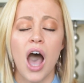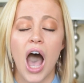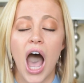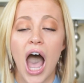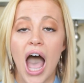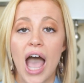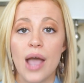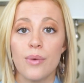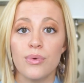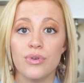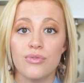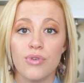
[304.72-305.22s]

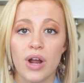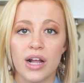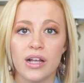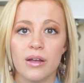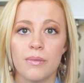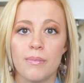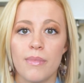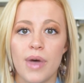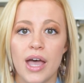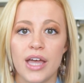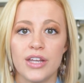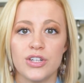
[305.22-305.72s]
I would
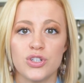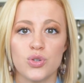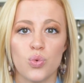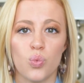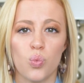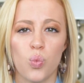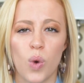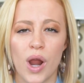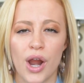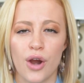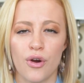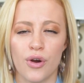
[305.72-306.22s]
recommend
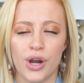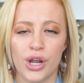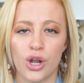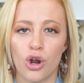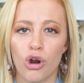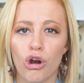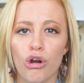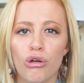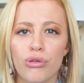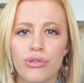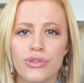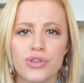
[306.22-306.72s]
wearing
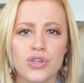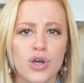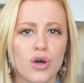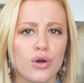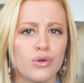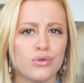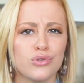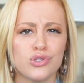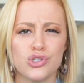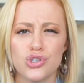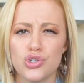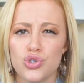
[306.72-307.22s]
earth
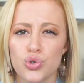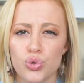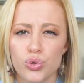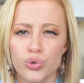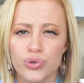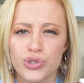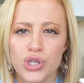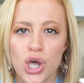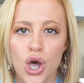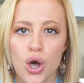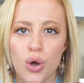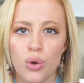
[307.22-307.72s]
tones, jewel
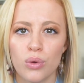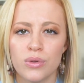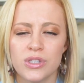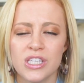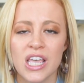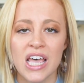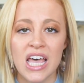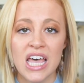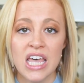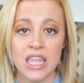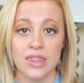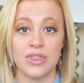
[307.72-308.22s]
tones,
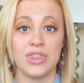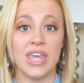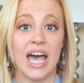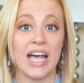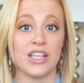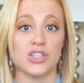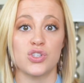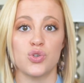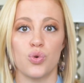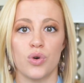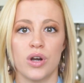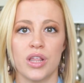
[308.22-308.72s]

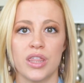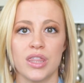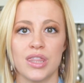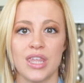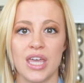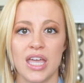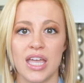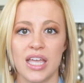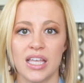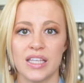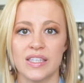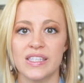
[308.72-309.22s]
that sort of
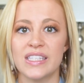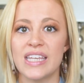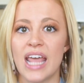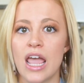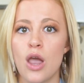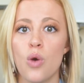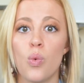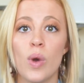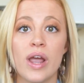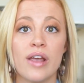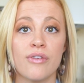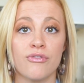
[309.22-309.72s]
thing. Stay
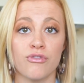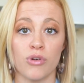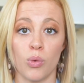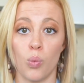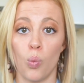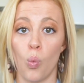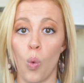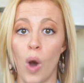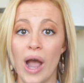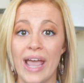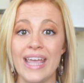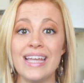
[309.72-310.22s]
away
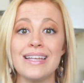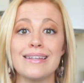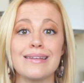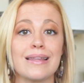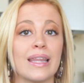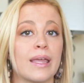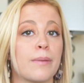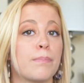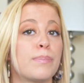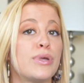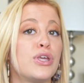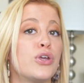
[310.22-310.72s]
from white,
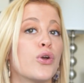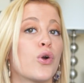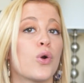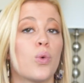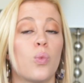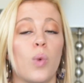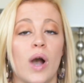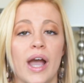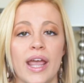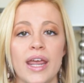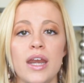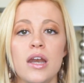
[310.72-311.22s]
like pure
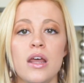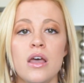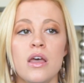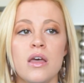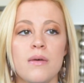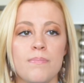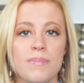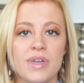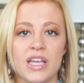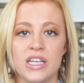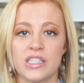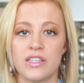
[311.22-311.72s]
white,
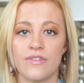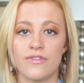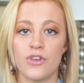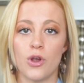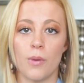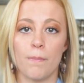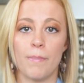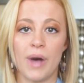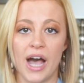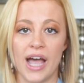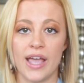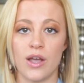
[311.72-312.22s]
because if
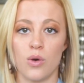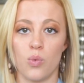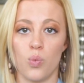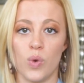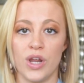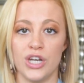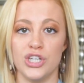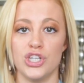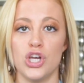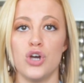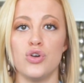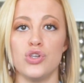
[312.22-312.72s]
you're by a
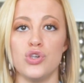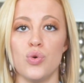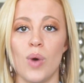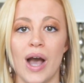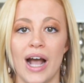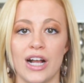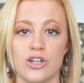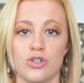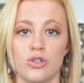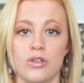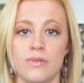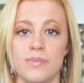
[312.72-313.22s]
window, you
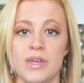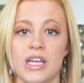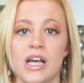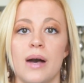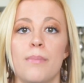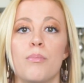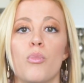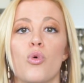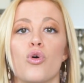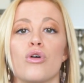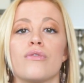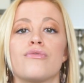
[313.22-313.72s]
actually
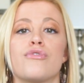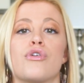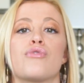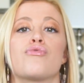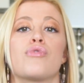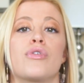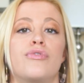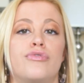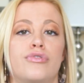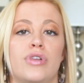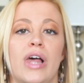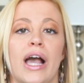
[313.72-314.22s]
become more of a
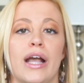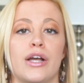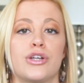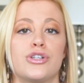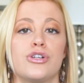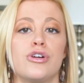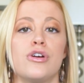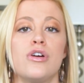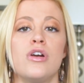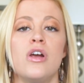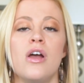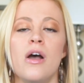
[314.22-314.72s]

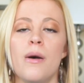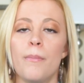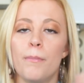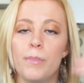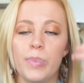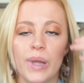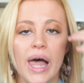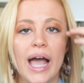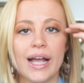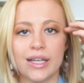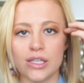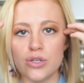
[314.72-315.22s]
reflector.
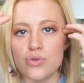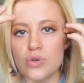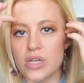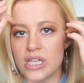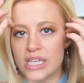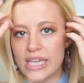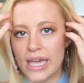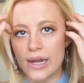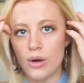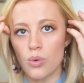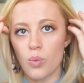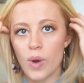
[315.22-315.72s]
Black you
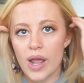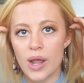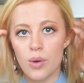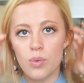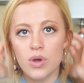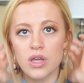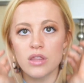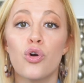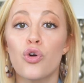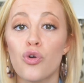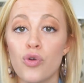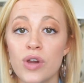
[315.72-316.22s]
can get away
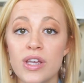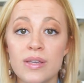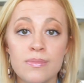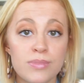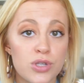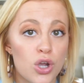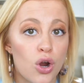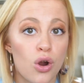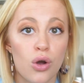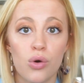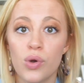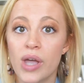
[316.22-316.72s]
with.
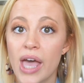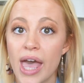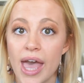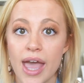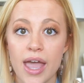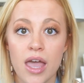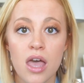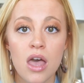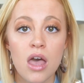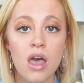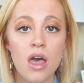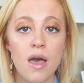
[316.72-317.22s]
Creams are
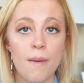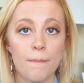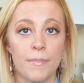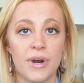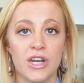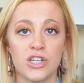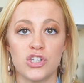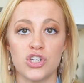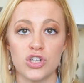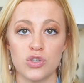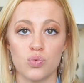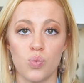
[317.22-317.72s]
okay, but
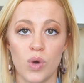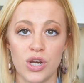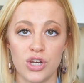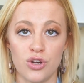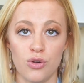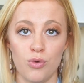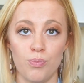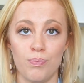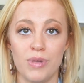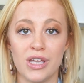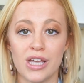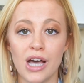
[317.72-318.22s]
it's just when
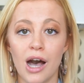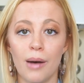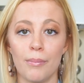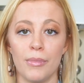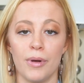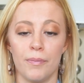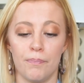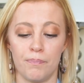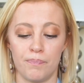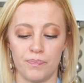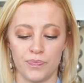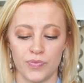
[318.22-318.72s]
you become
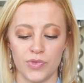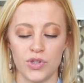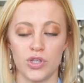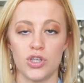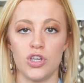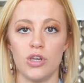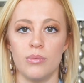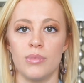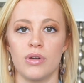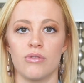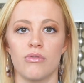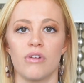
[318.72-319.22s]
a
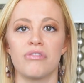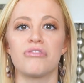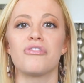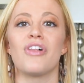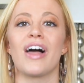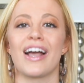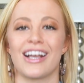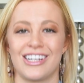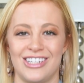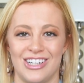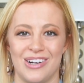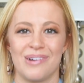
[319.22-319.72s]
human
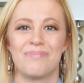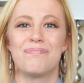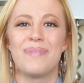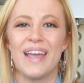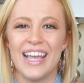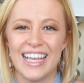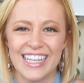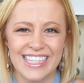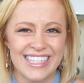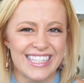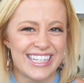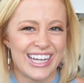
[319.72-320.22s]
reflector
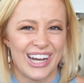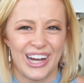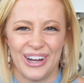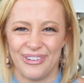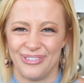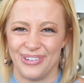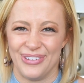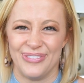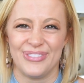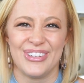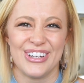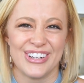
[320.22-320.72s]
based
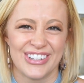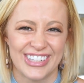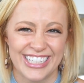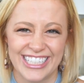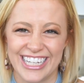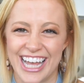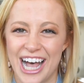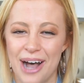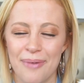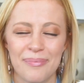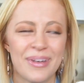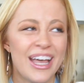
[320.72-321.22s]
off of your
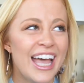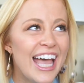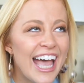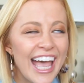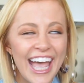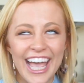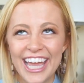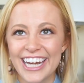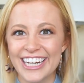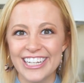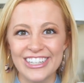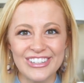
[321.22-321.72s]
top,
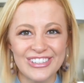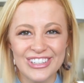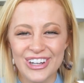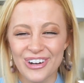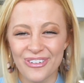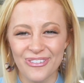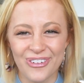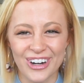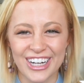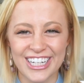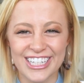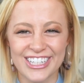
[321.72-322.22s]
and you
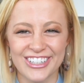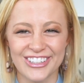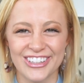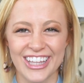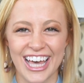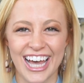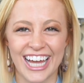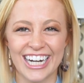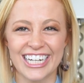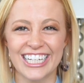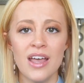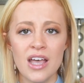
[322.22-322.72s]
don't want to do
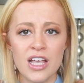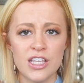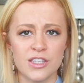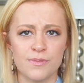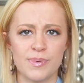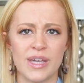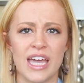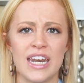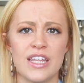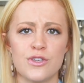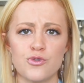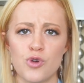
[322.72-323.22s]
that.
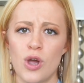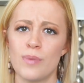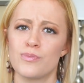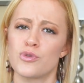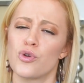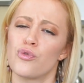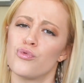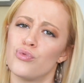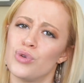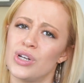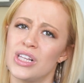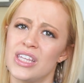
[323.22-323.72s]
Spaghetti straps
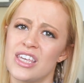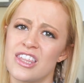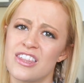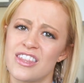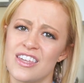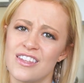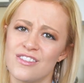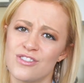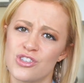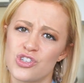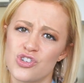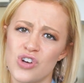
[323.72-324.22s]
are really
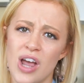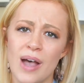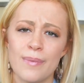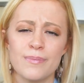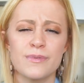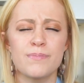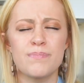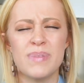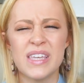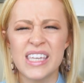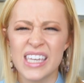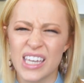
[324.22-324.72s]
thin
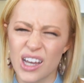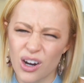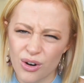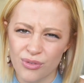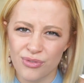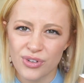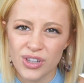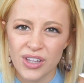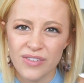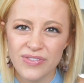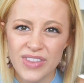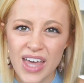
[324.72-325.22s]
straps. Be
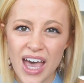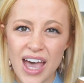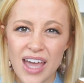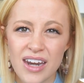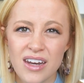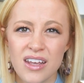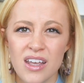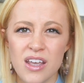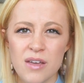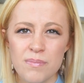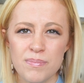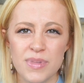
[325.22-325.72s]
careful of
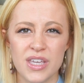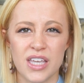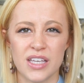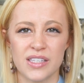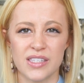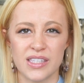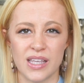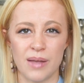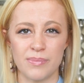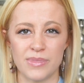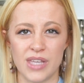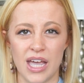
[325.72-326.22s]
that,
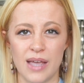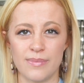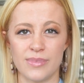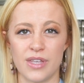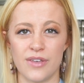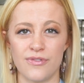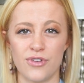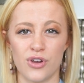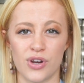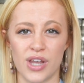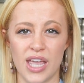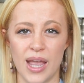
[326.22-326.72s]
because sometimes
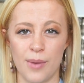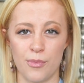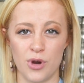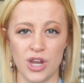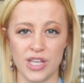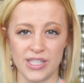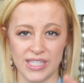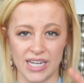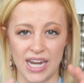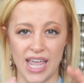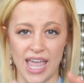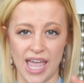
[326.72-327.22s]
if your camera
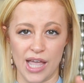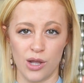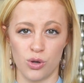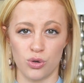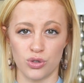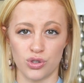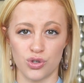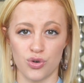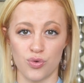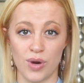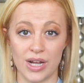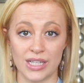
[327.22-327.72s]
isn't
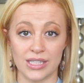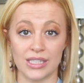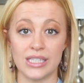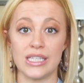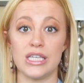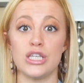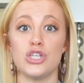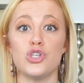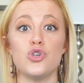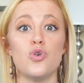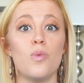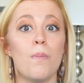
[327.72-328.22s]
angled
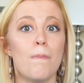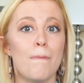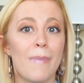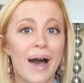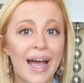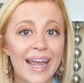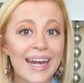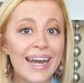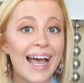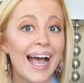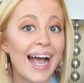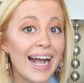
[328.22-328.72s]
correctly, you
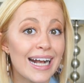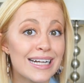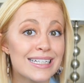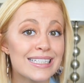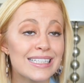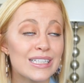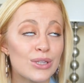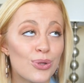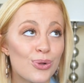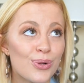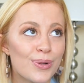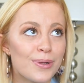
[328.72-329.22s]
might
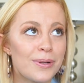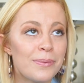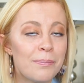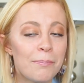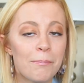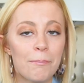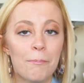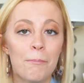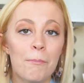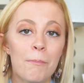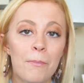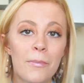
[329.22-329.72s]
actually look
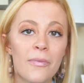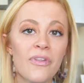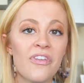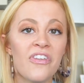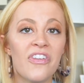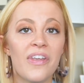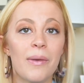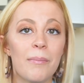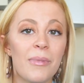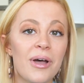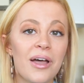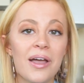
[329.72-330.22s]

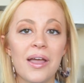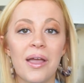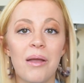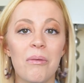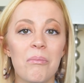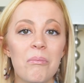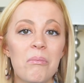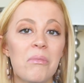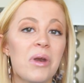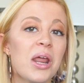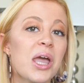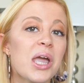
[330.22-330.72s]

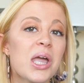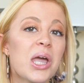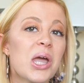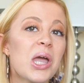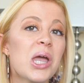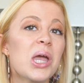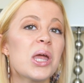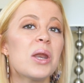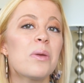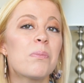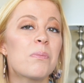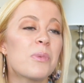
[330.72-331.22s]

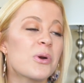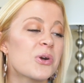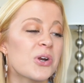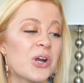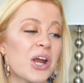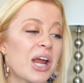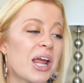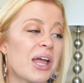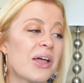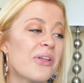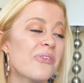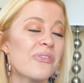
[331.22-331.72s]
semi-naked
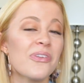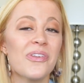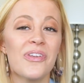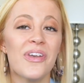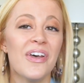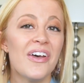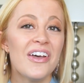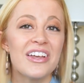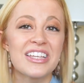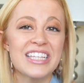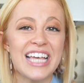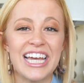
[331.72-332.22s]
perchance,
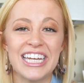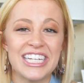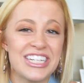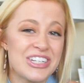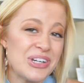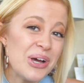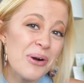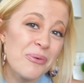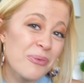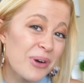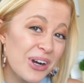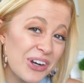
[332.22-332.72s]
and you
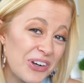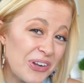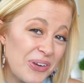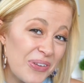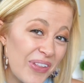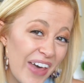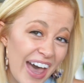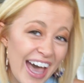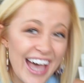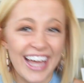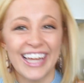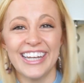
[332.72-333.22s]
don't want to do
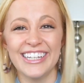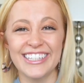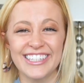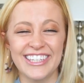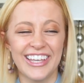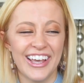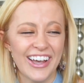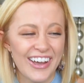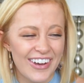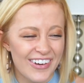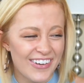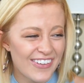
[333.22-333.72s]
that.
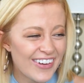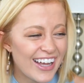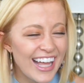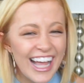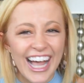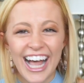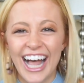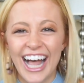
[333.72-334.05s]
So